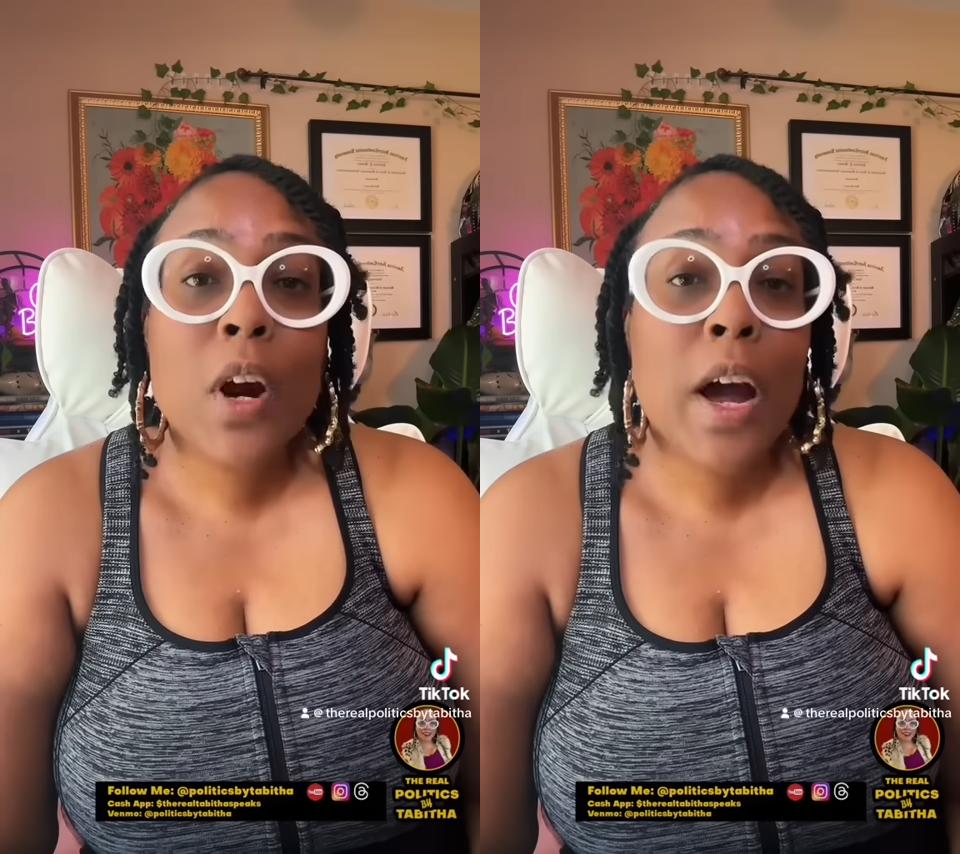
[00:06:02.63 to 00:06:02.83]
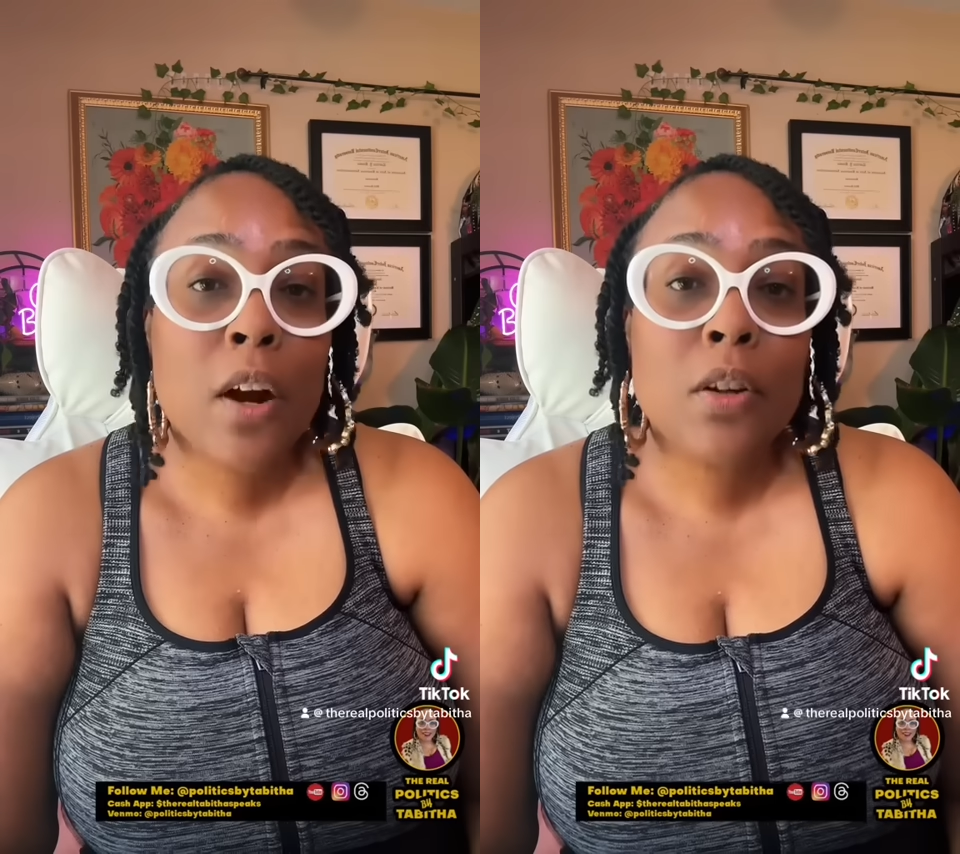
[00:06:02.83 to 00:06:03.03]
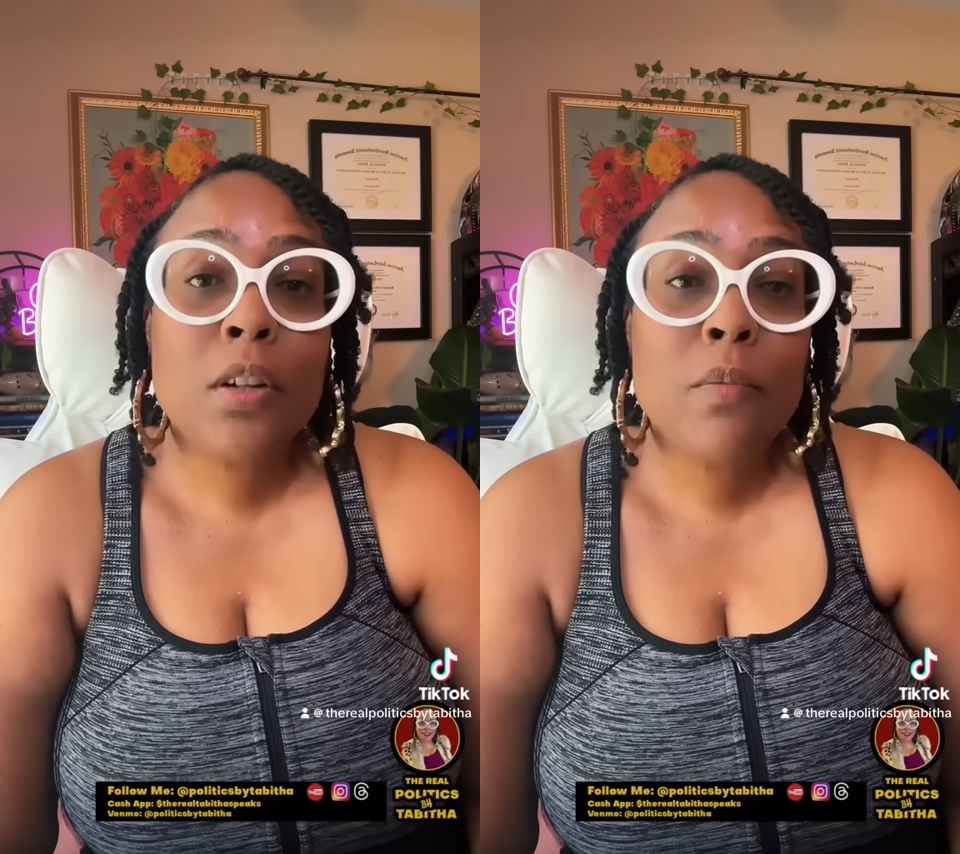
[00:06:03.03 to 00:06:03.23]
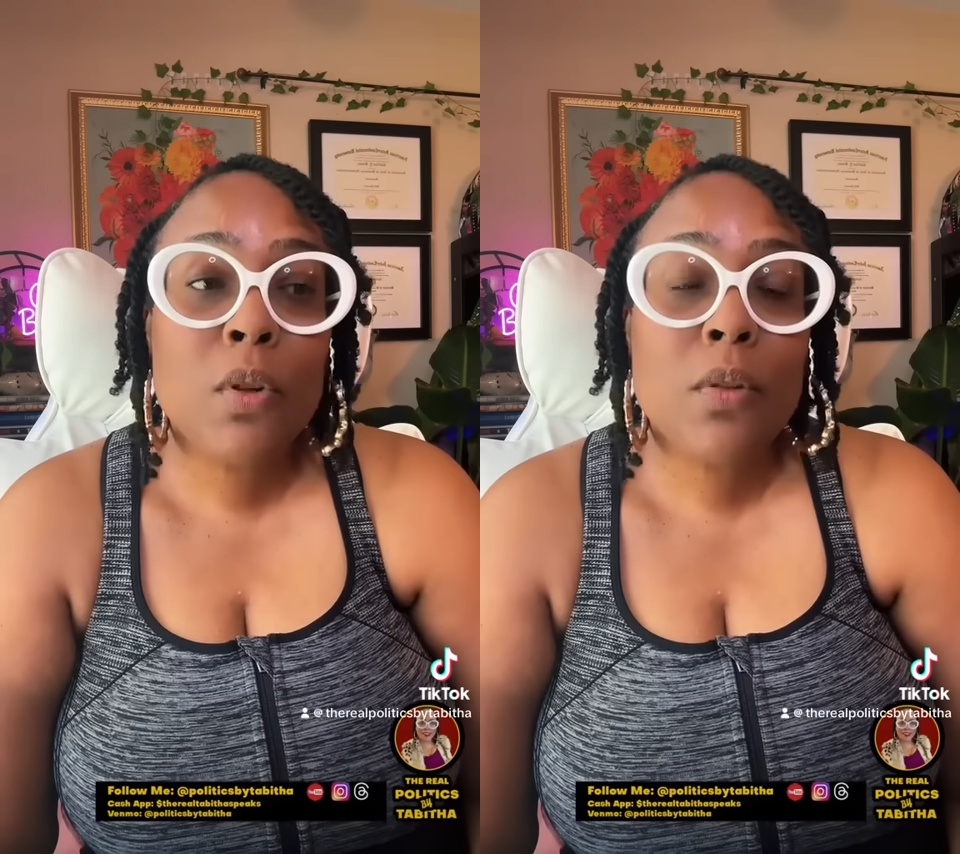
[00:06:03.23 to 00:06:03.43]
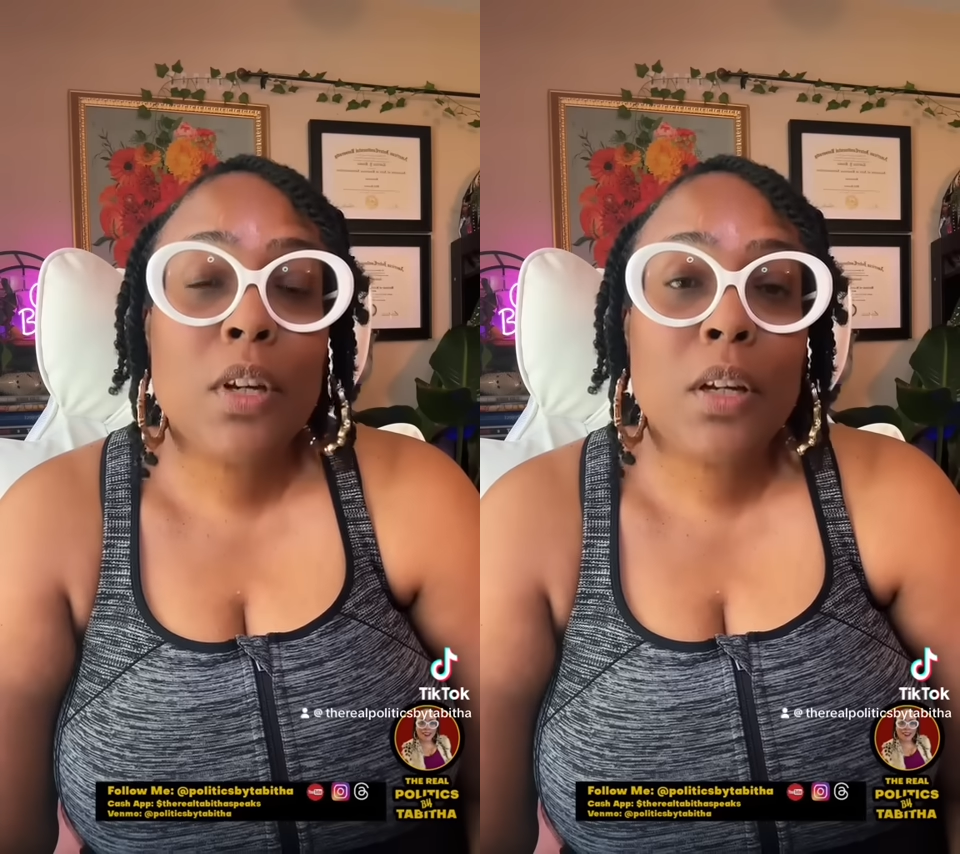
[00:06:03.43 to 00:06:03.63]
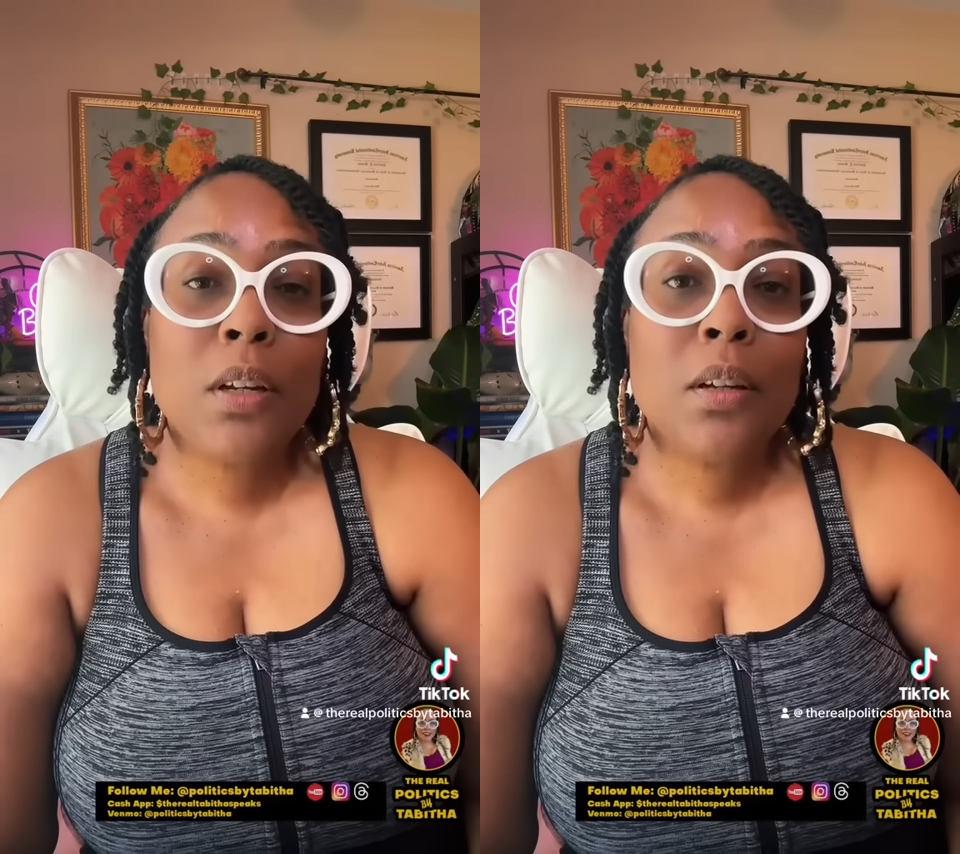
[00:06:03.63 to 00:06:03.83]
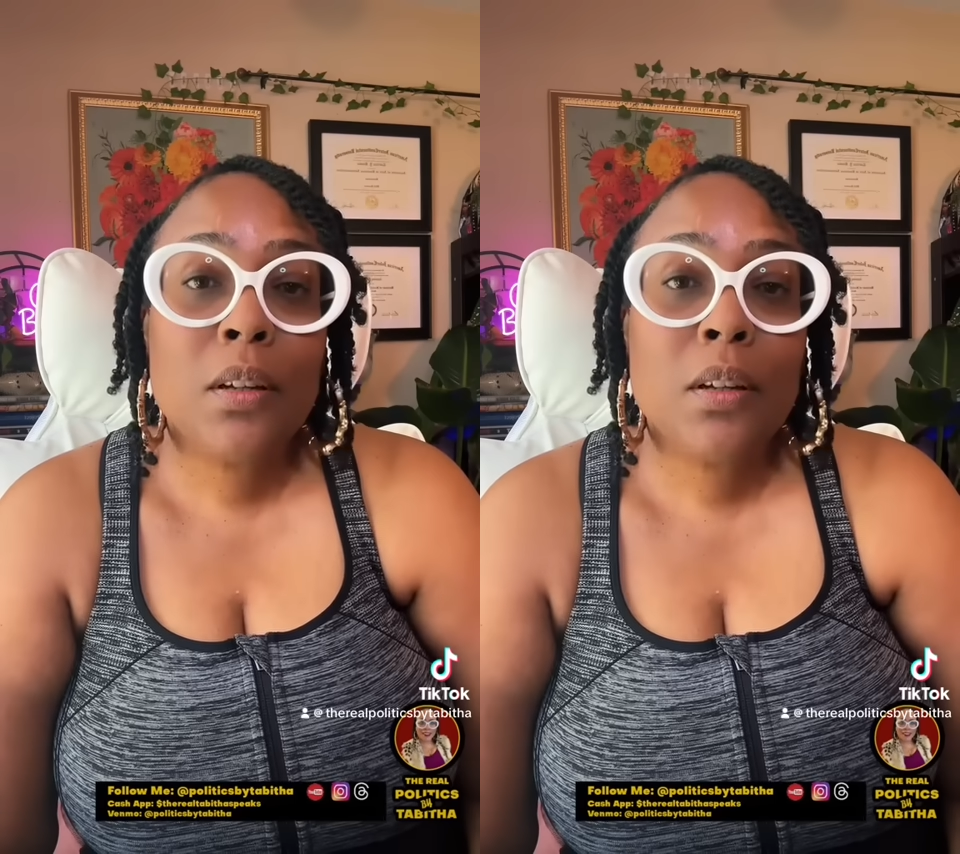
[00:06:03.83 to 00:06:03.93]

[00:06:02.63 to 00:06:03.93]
our community